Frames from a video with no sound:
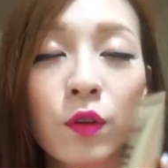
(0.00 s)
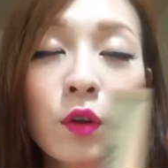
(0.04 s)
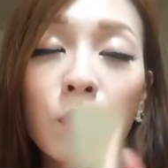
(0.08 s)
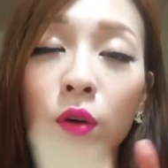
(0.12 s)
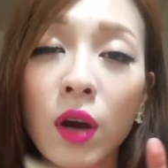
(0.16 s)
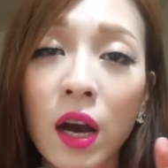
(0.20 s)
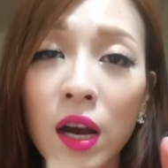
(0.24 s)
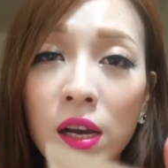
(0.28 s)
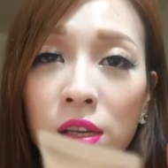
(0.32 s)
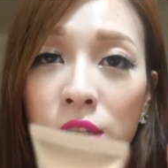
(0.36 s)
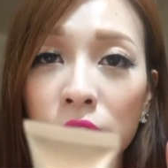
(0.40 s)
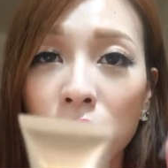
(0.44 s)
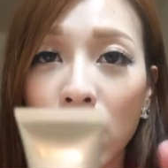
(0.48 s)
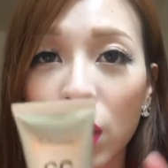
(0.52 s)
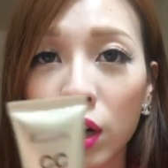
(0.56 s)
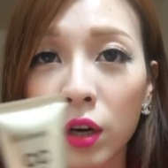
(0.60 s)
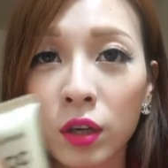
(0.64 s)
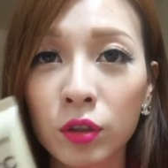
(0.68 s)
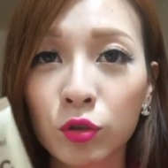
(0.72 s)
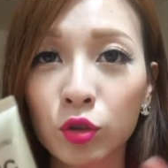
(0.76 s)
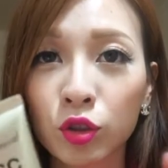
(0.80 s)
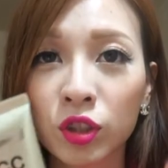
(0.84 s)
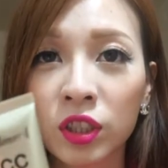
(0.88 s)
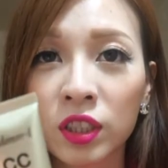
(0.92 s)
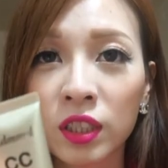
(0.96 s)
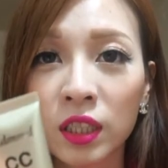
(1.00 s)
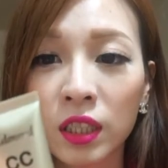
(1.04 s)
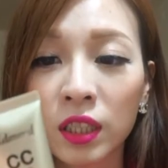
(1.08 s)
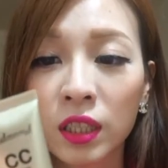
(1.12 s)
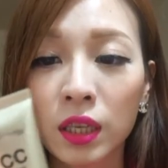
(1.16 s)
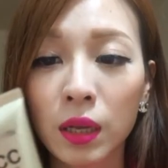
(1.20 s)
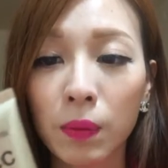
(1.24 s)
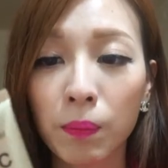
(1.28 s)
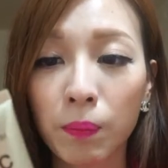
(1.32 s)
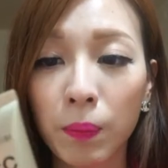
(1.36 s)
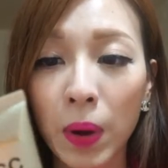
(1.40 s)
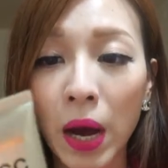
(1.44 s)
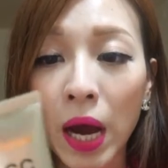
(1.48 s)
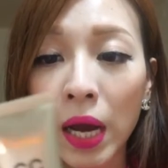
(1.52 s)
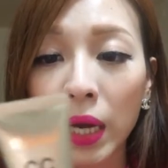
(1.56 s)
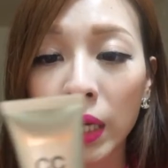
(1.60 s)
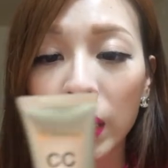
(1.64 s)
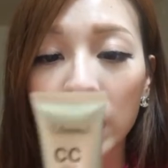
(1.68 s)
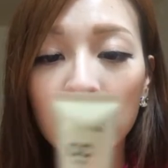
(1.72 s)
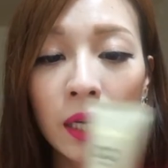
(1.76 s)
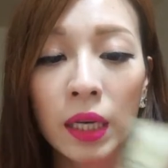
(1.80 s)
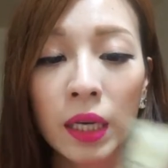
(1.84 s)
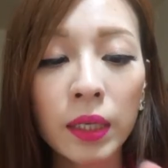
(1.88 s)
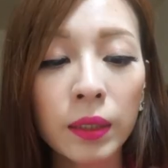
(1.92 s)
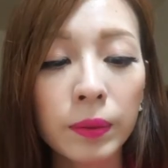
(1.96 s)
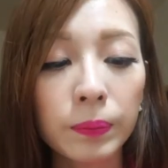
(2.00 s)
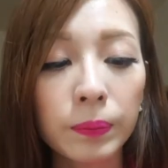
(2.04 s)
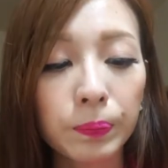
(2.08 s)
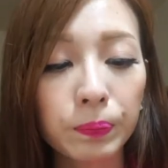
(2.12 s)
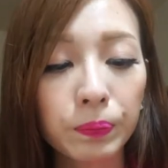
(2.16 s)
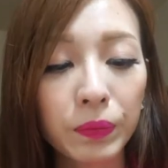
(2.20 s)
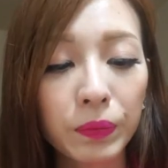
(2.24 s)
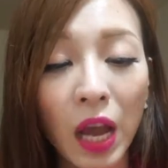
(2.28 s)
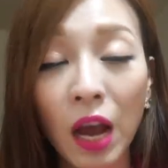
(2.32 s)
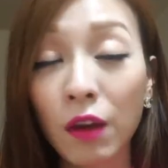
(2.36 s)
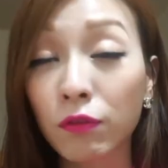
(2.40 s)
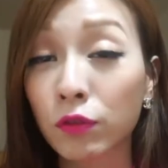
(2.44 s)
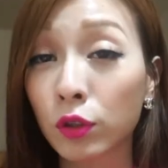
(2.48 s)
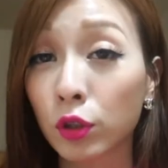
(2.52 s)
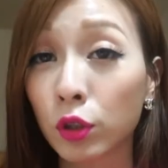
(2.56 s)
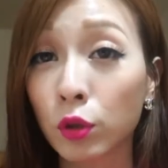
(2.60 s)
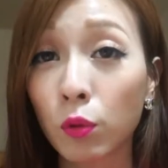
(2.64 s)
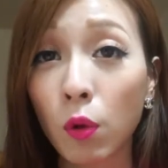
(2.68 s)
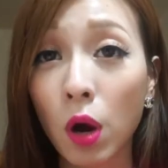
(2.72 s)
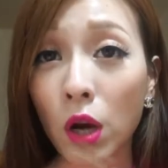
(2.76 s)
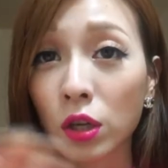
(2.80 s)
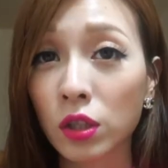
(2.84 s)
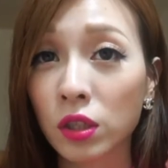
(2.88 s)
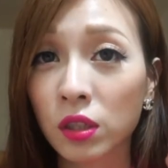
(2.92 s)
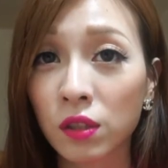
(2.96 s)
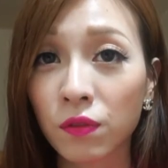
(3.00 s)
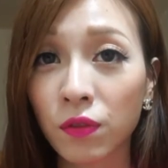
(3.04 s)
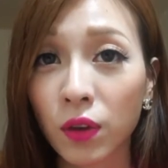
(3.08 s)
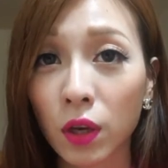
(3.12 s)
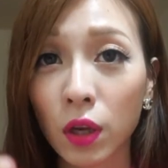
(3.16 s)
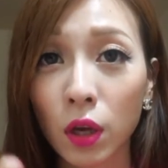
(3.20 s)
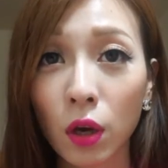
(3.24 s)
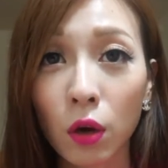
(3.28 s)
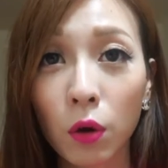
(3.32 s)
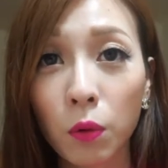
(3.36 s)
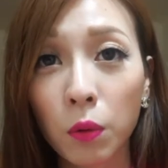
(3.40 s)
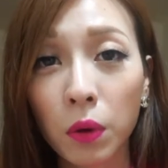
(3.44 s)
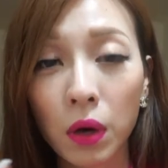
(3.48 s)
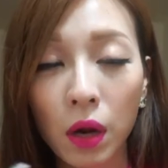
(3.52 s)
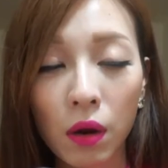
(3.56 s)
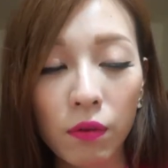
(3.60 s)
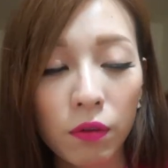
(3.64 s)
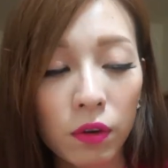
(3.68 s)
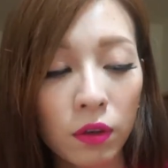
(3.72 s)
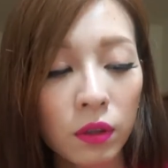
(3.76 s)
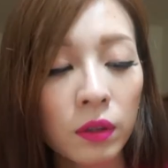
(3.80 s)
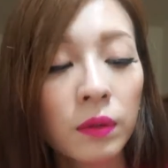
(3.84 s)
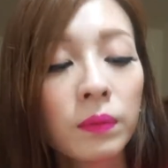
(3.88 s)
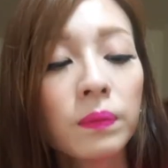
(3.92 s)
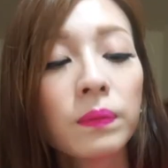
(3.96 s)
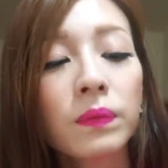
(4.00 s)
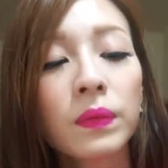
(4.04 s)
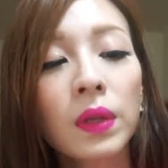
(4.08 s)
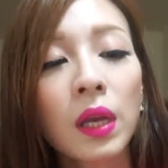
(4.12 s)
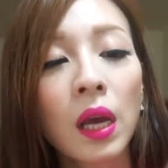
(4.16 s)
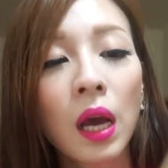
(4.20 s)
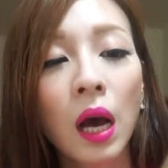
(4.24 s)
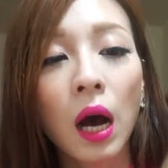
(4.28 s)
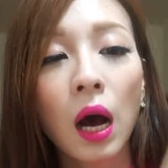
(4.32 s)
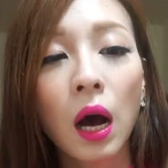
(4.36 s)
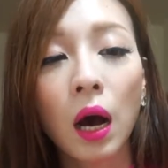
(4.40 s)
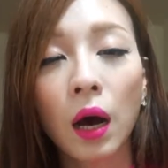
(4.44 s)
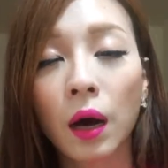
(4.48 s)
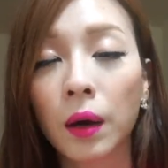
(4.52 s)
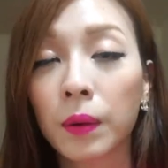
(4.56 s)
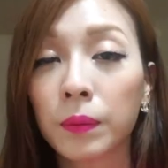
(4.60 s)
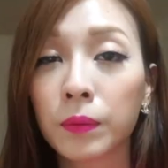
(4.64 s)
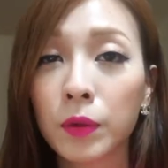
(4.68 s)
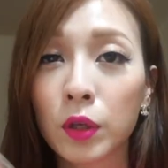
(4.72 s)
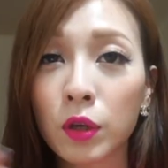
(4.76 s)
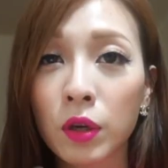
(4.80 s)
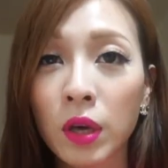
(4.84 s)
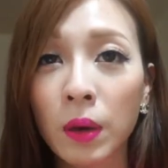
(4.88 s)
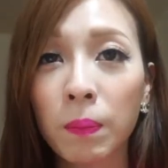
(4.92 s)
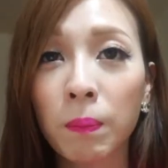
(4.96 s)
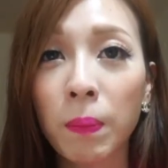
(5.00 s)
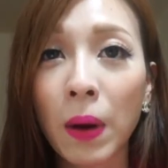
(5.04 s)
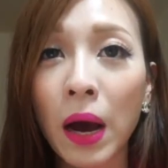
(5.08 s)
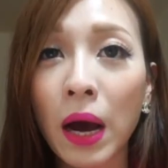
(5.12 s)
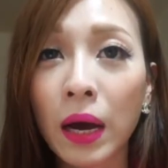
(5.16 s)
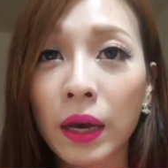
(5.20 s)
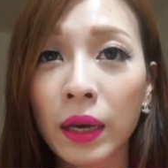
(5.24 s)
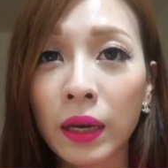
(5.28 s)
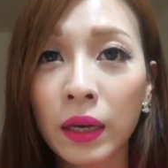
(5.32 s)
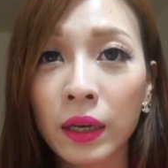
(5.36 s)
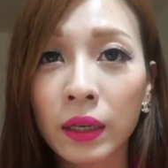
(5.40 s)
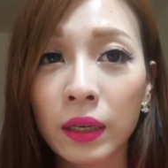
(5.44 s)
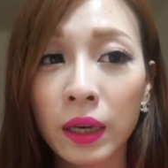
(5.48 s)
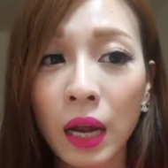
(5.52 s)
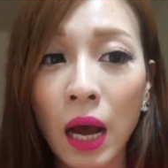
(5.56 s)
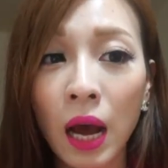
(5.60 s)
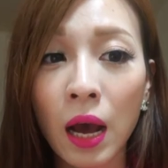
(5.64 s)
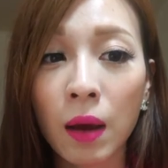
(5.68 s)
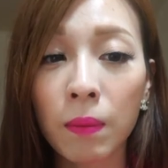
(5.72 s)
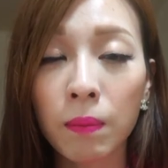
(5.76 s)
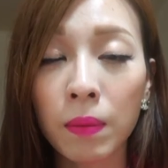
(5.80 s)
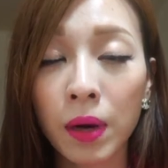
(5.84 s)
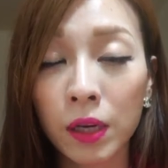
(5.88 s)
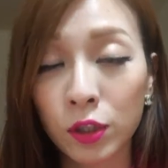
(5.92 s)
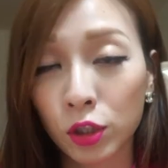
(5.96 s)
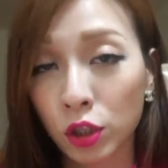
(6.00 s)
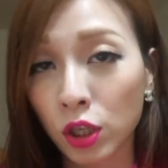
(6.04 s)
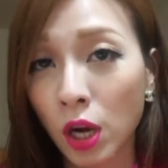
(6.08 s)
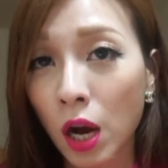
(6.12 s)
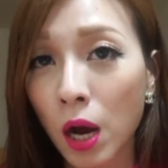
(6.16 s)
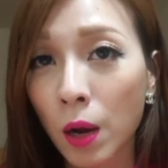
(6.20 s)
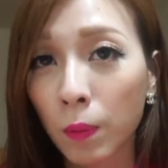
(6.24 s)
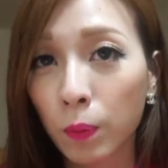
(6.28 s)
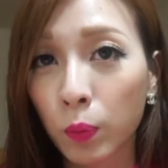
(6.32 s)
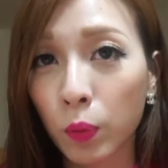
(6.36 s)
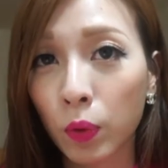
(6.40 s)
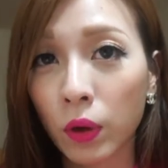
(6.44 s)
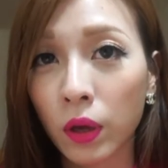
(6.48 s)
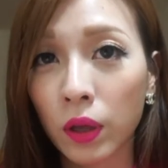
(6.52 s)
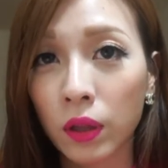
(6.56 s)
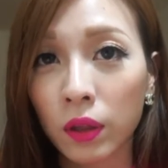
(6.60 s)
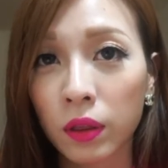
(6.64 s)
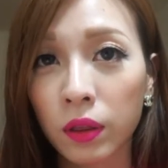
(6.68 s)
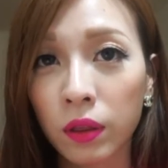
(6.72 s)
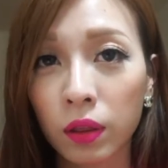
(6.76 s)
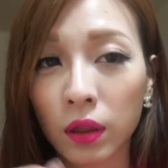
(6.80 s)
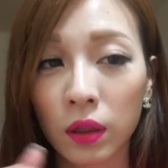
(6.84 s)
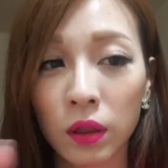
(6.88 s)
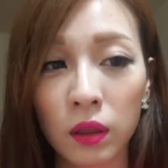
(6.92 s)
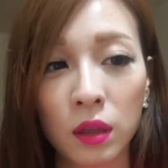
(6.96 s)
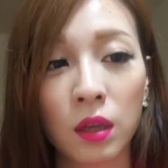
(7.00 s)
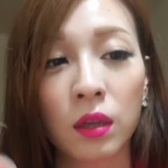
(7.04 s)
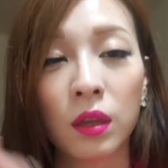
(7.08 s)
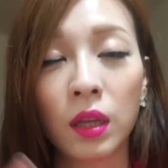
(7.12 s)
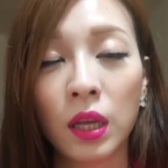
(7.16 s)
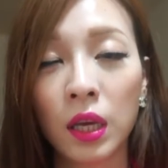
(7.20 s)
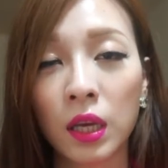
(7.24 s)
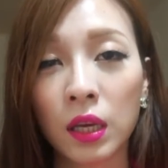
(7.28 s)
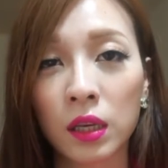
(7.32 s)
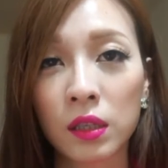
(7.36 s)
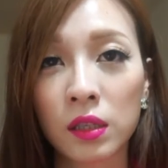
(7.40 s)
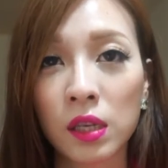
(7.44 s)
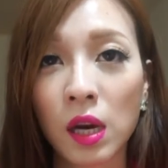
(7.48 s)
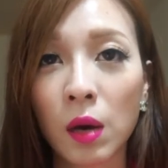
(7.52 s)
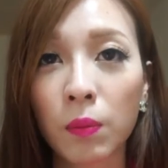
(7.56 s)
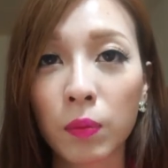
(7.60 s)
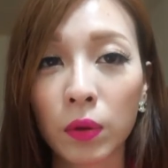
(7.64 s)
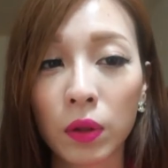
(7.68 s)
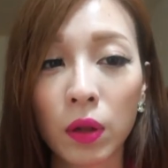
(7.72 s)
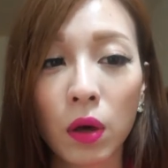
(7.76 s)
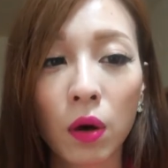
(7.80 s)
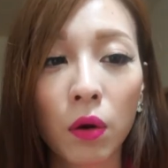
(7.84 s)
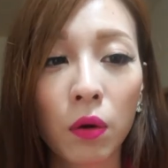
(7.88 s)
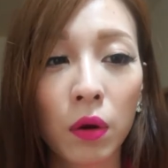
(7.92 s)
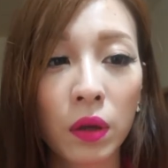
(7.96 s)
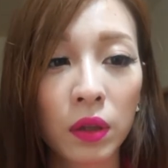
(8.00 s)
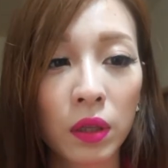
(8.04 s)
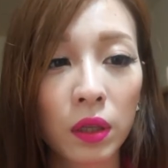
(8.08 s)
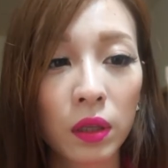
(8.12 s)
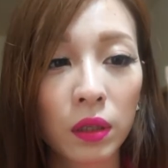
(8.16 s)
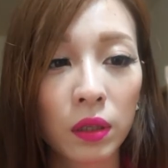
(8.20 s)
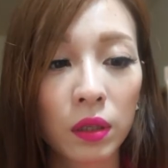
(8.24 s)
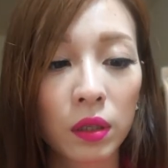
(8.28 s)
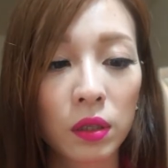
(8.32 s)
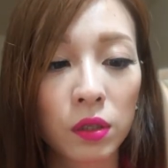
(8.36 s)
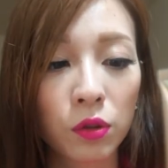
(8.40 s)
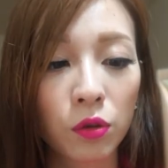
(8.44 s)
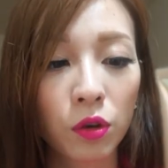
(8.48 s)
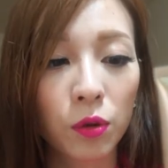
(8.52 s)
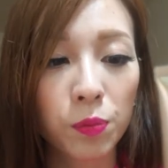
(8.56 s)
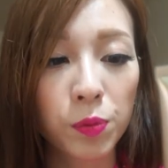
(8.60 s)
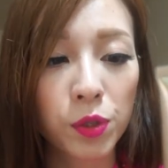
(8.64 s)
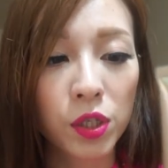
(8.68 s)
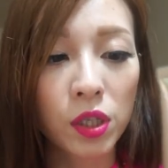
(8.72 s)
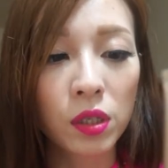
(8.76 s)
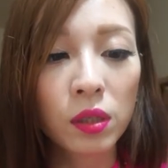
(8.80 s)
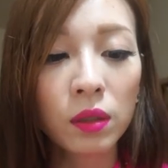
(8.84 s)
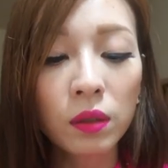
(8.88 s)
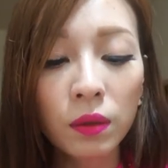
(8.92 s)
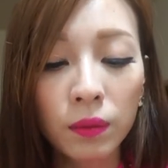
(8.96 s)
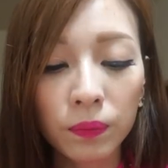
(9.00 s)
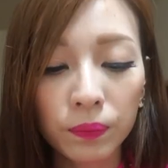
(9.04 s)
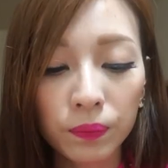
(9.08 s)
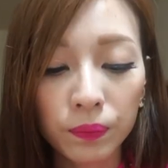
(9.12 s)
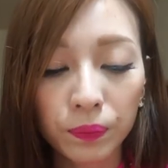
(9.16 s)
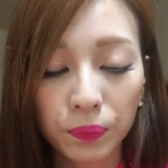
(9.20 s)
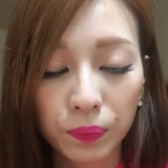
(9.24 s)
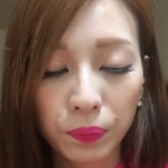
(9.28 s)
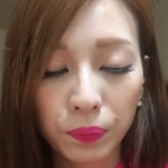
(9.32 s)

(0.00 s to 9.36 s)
If you guys are interested in buying it after you watch this video or whatever, um, you can buy it at my shop with the link down below in the description.